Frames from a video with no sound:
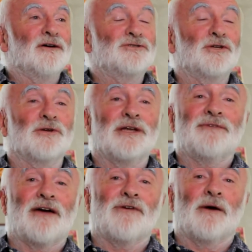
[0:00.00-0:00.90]
She didn't even
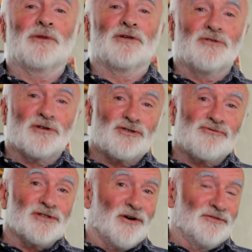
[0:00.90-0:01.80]
get round with the
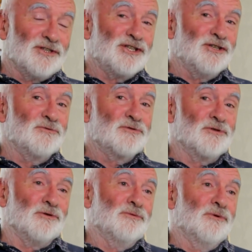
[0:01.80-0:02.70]
duster as often as she used
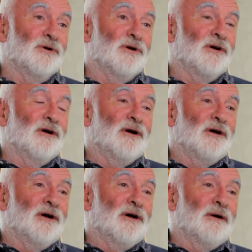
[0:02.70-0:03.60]
to.
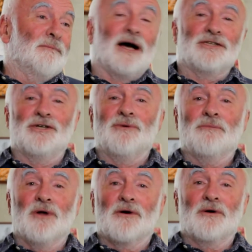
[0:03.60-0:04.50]
Mind you,
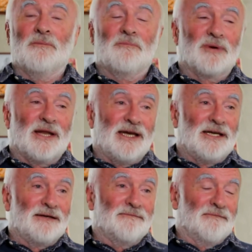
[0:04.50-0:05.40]
I'm not
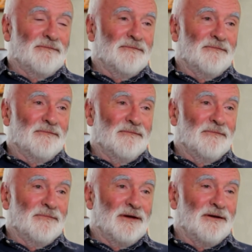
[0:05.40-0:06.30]
complaining.
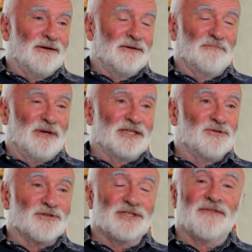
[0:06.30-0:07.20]
A bit of
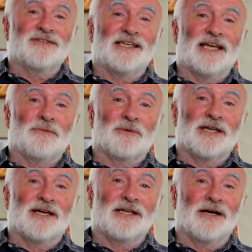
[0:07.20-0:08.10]
dust never did
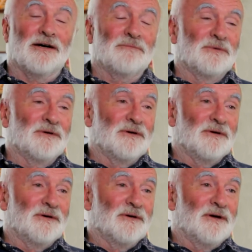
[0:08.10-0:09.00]
anybody any harm.
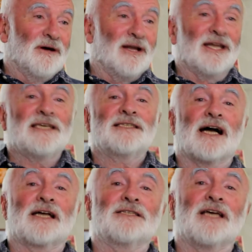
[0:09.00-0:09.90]
At least
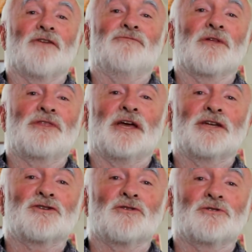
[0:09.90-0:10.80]
I can tell from the
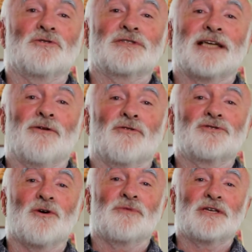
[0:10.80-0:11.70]
thickness of the dust how long
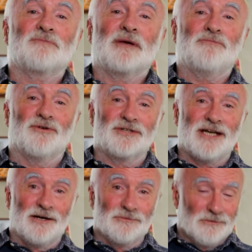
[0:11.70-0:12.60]
something's been put
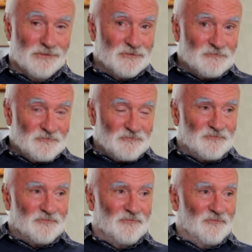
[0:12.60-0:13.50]
down.
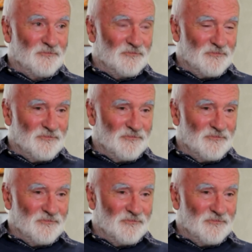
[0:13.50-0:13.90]
And